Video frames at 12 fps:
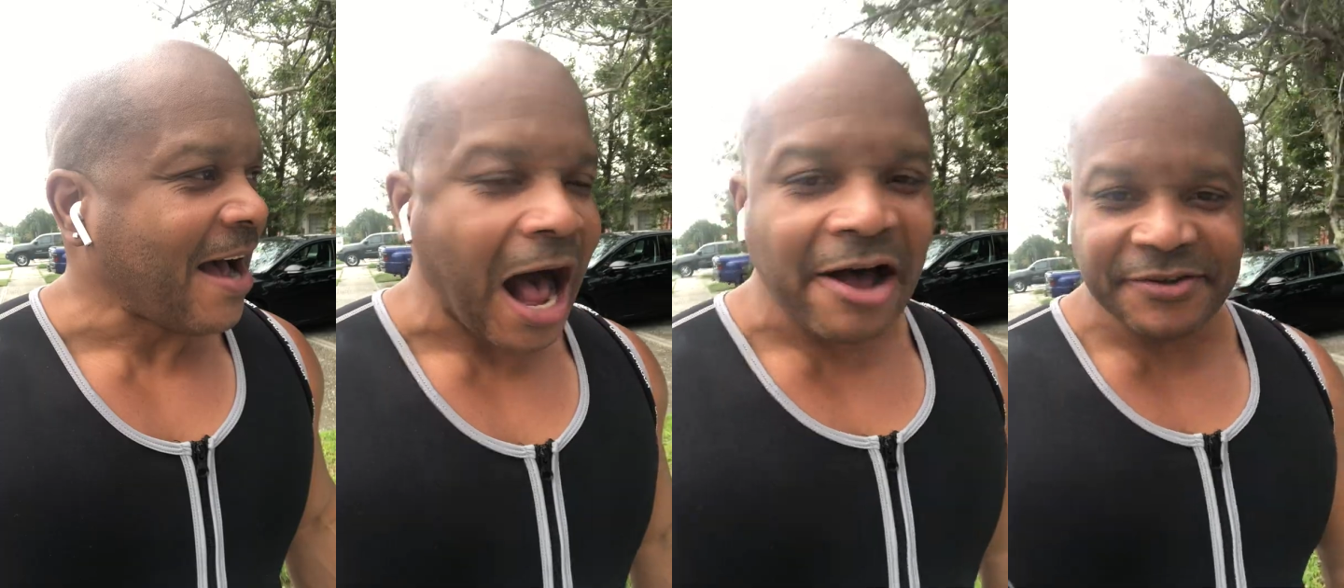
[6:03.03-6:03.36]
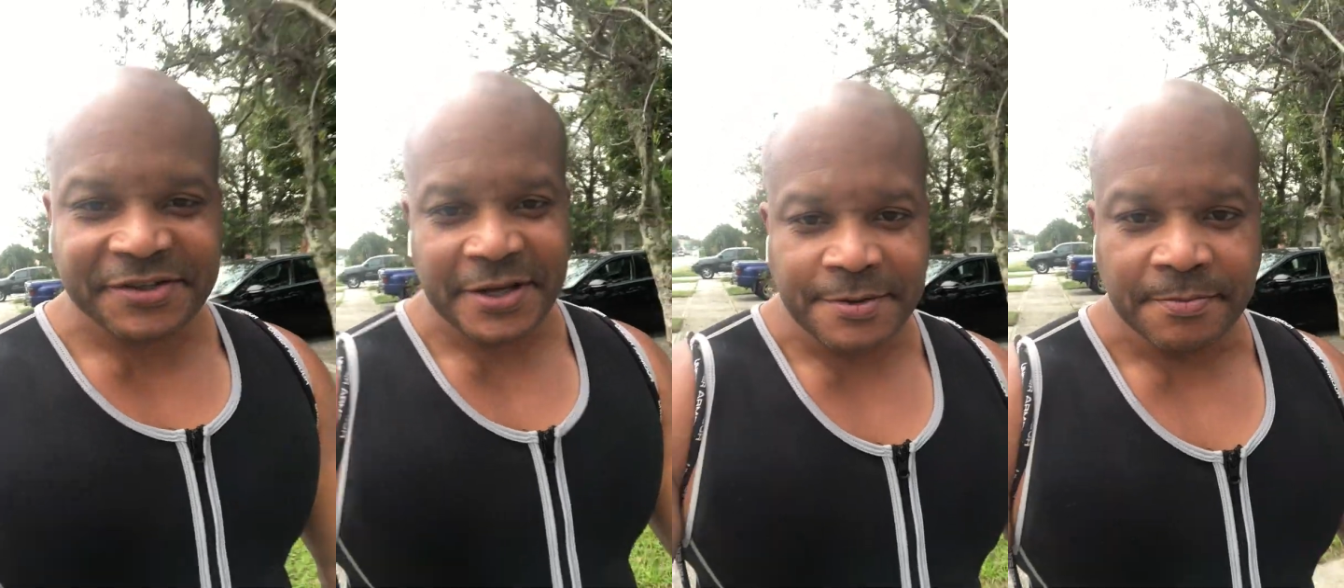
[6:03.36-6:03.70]

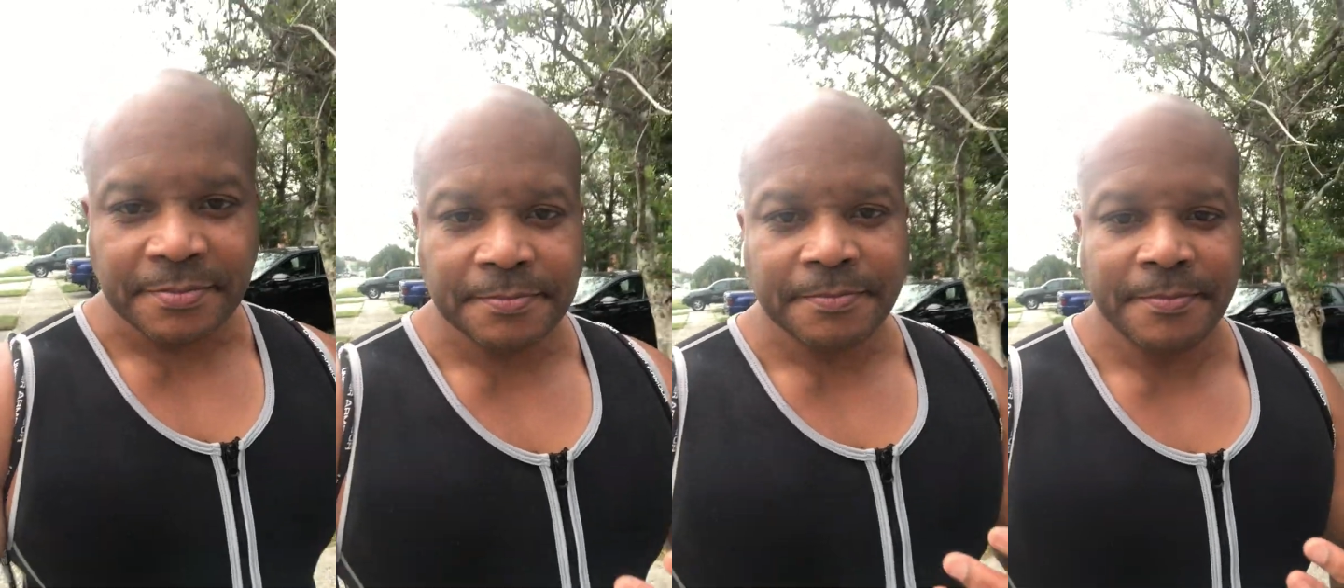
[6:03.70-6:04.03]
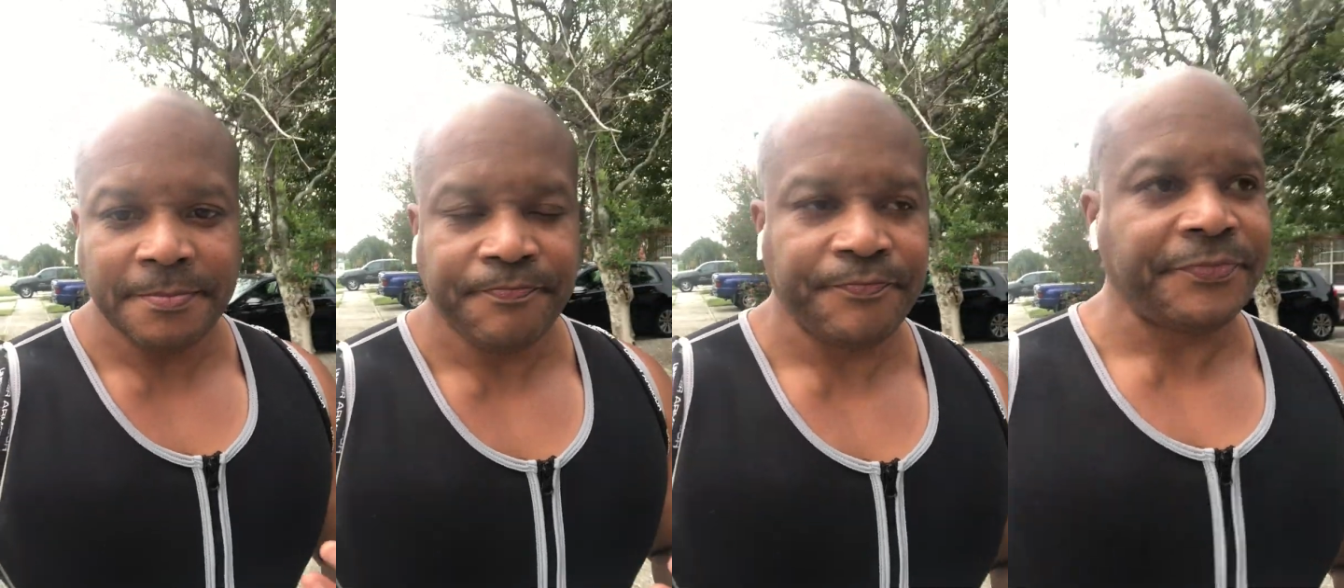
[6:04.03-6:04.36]
Obviously,
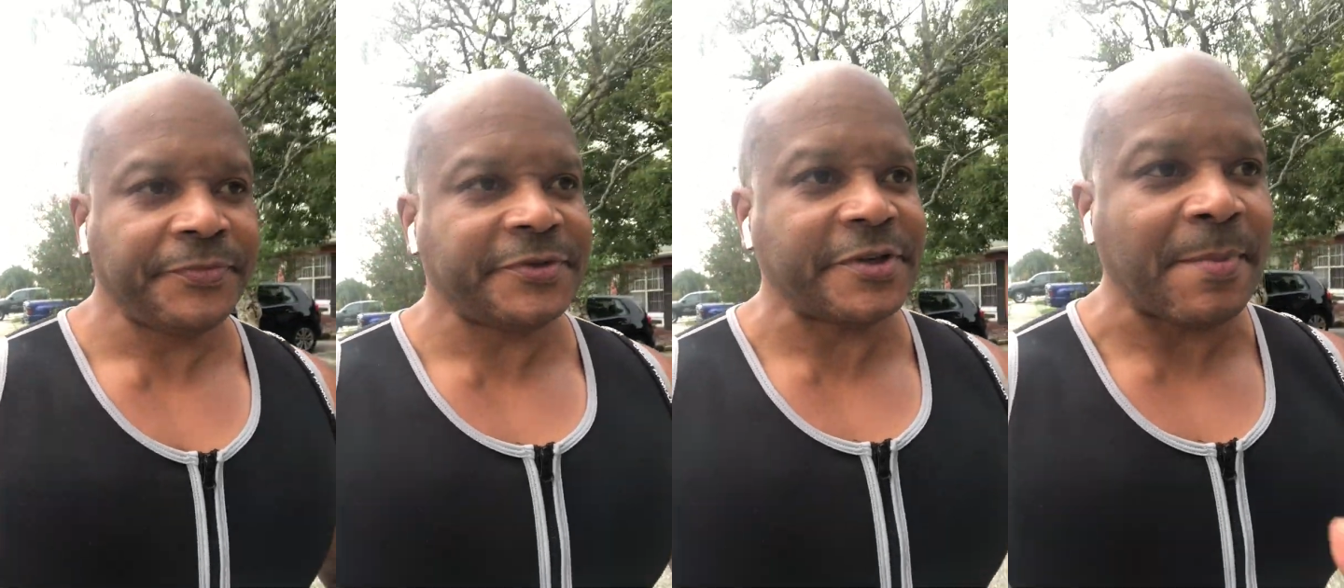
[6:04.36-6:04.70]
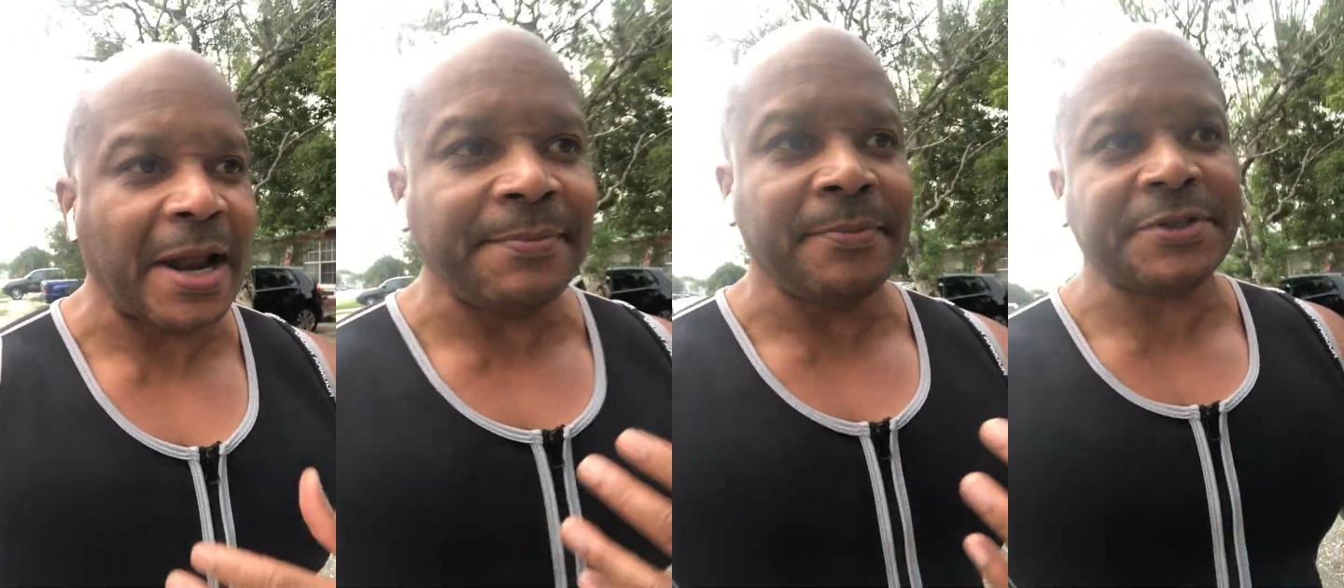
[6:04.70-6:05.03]

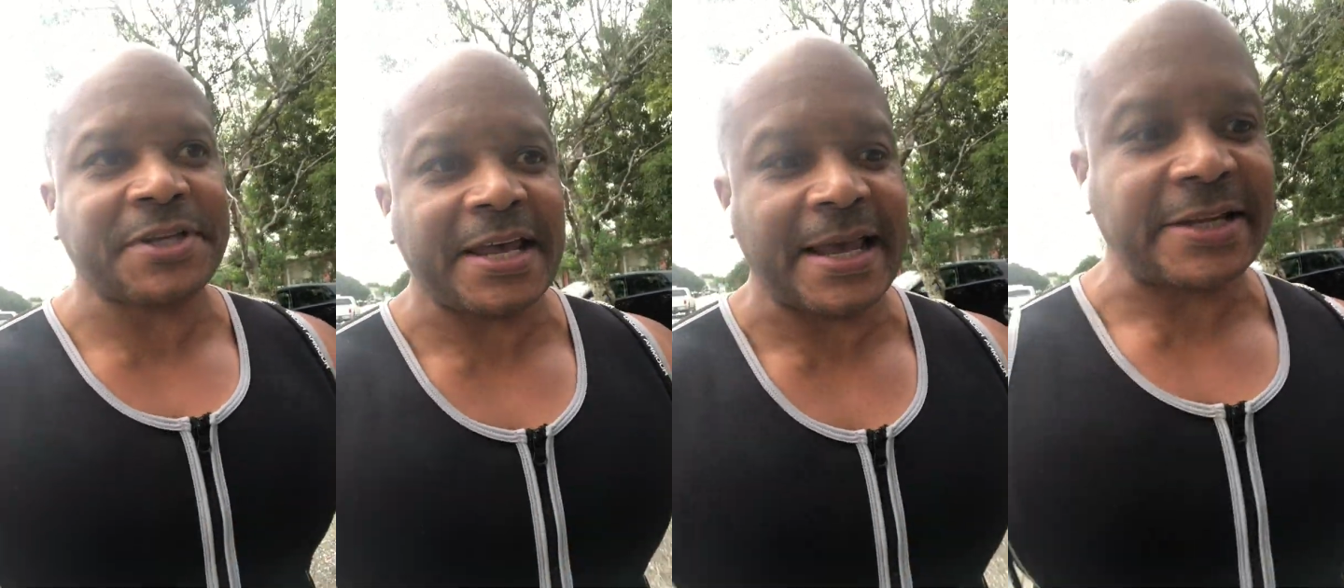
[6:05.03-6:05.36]
somebody must have